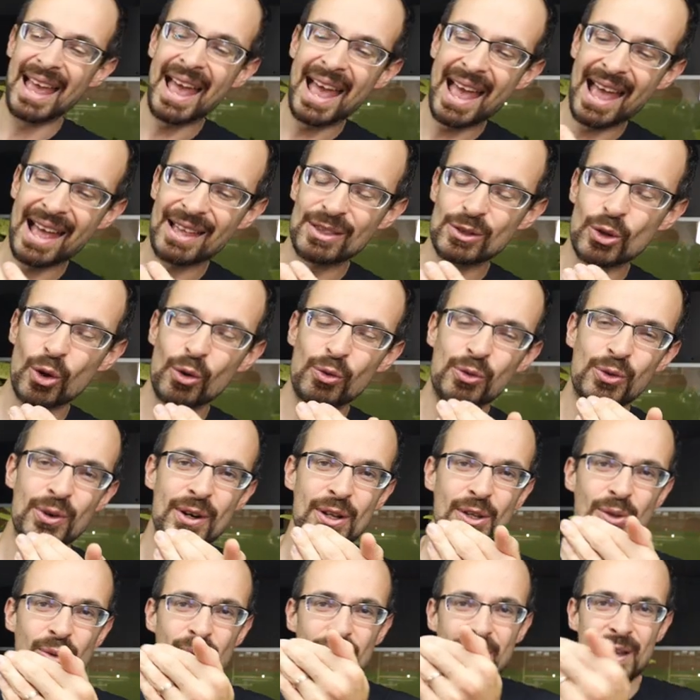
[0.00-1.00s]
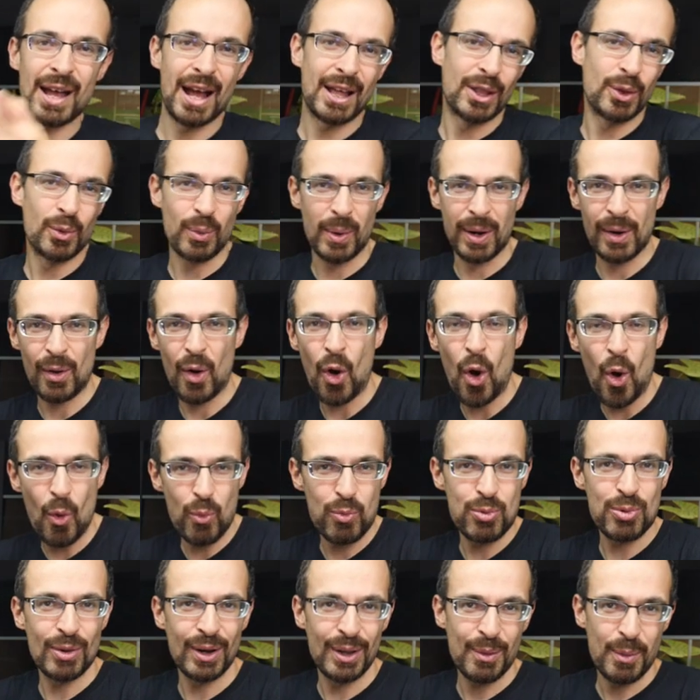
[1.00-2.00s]
and offer it to the other one.
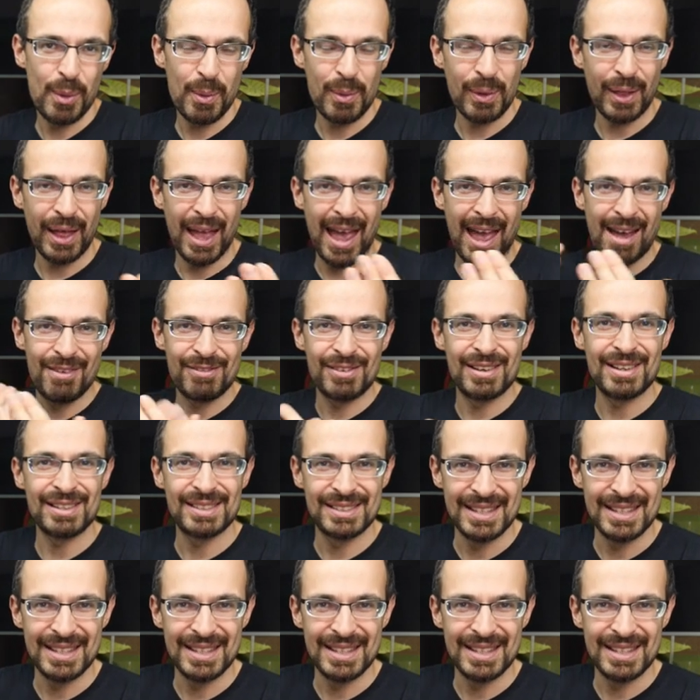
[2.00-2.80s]
Hopefully we will have a